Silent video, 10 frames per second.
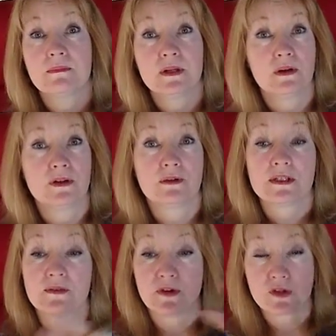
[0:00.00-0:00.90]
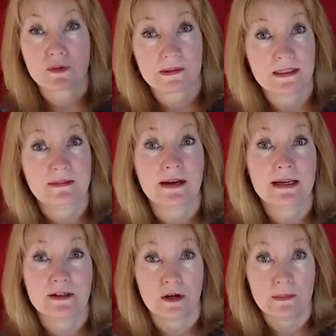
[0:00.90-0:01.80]
You could do this virtually,
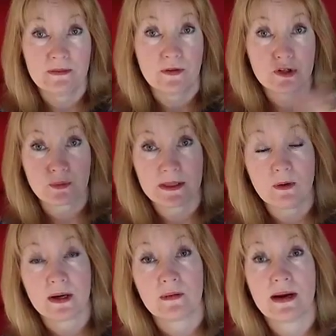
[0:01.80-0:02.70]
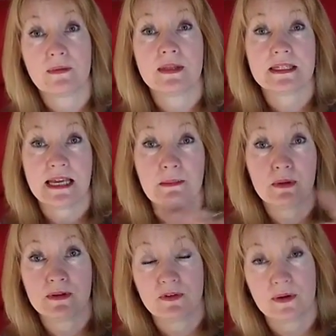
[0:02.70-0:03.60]
right? You could be virtually going around the
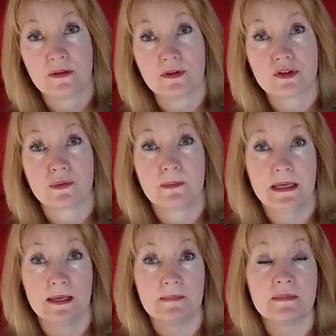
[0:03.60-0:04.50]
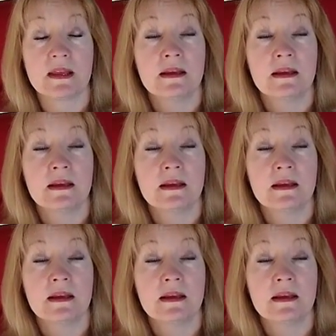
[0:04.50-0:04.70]
table if you're on a virtual meeting.